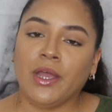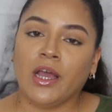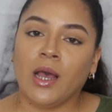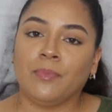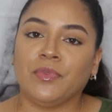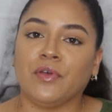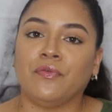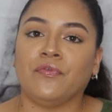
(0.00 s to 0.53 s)
pick
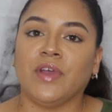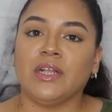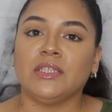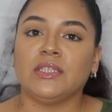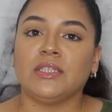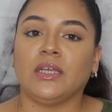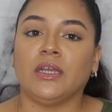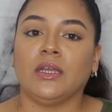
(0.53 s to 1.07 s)
up the
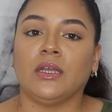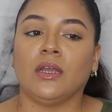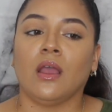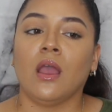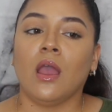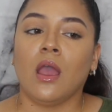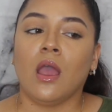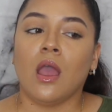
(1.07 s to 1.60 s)

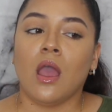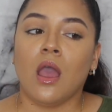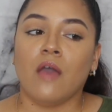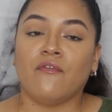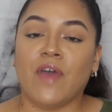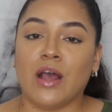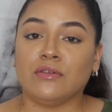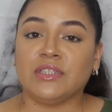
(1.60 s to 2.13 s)
Fenty
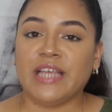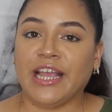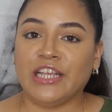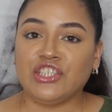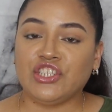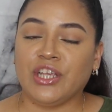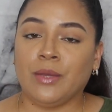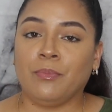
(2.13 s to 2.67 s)

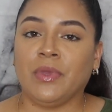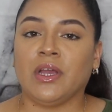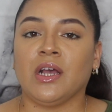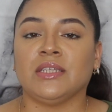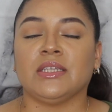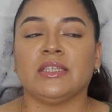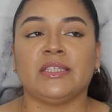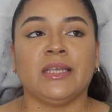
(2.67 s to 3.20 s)
foundation
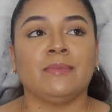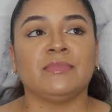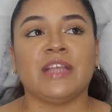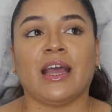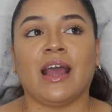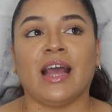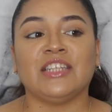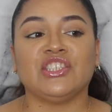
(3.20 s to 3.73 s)
because it seems
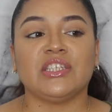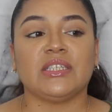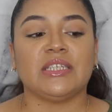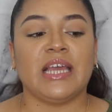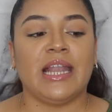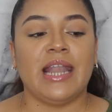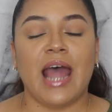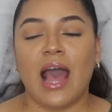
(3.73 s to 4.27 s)
like I just
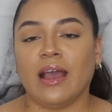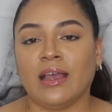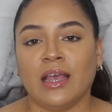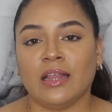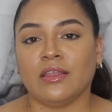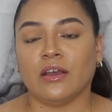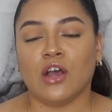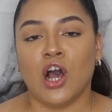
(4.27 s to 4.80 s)
cannot
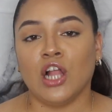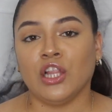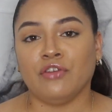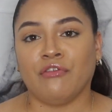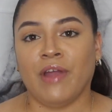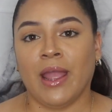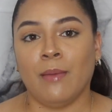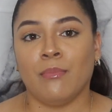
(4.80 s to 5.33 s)
get the
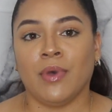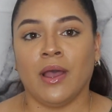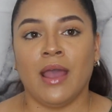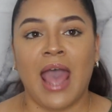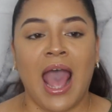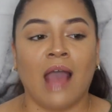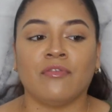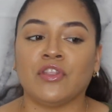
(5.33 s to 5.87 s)
color right,
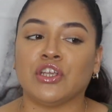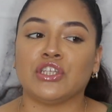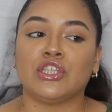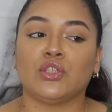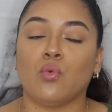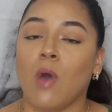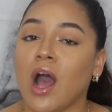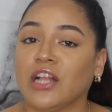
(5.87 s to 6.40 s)
but after
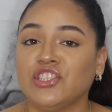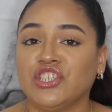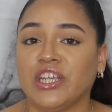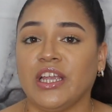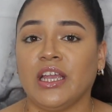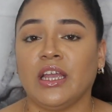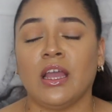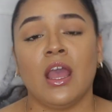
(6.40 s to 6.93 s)

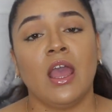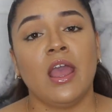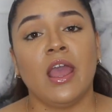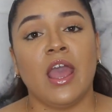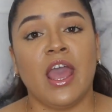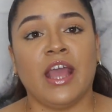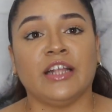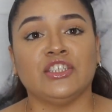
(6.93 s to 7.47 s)
swatching
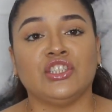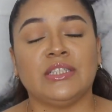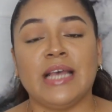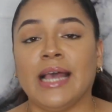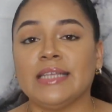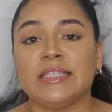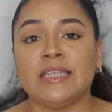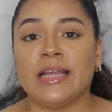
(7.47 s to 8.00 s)
and
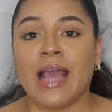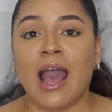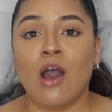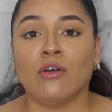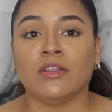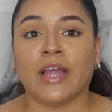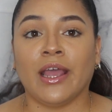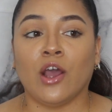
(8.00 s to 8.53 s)
testing
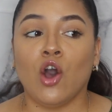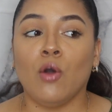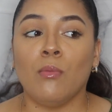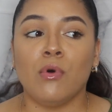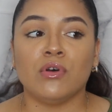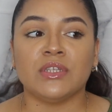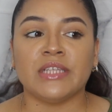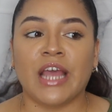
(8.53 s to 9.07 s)
out like
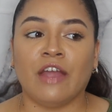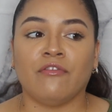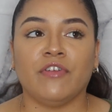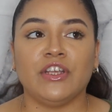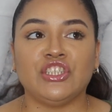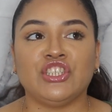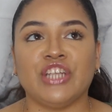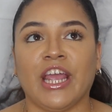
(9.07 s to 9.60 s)
almost
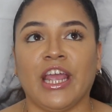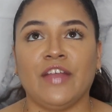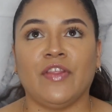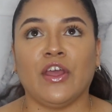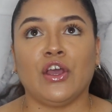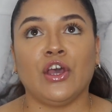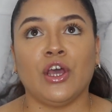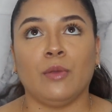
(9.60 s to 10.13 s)
every
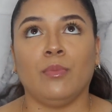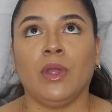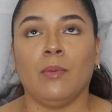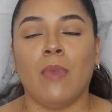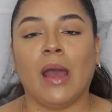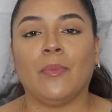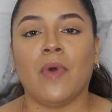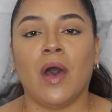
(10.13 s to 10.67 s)
shade that could be
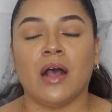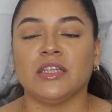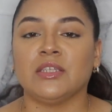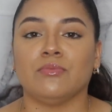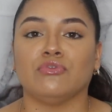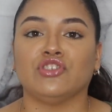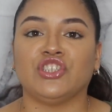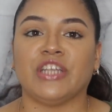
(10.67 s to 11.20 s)
my
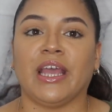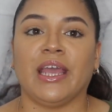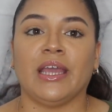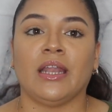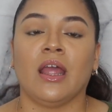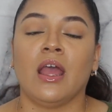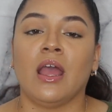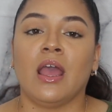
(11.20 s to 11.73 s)
possible
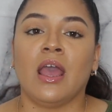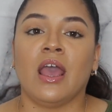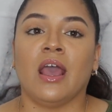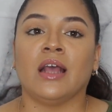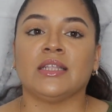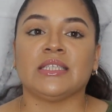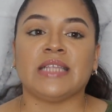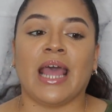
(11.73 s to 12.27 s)
shade,
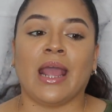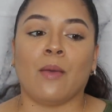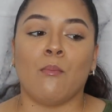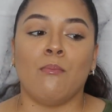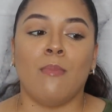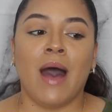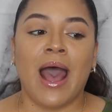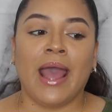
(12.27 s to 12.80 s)
it's
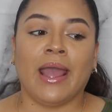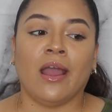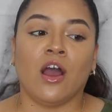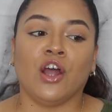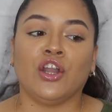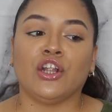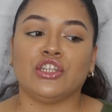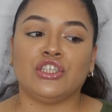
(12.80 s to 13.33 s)
like my
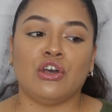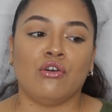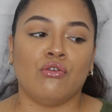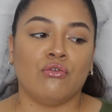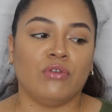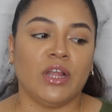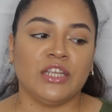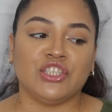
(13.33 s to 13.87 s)

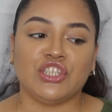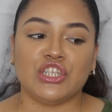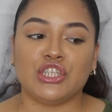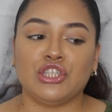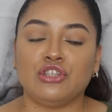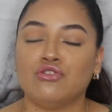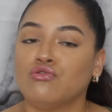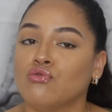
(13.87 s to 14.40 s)
undertone is
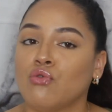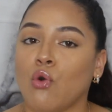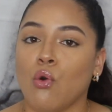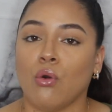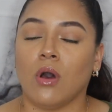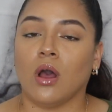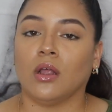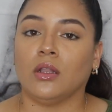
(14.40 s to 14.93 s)
just too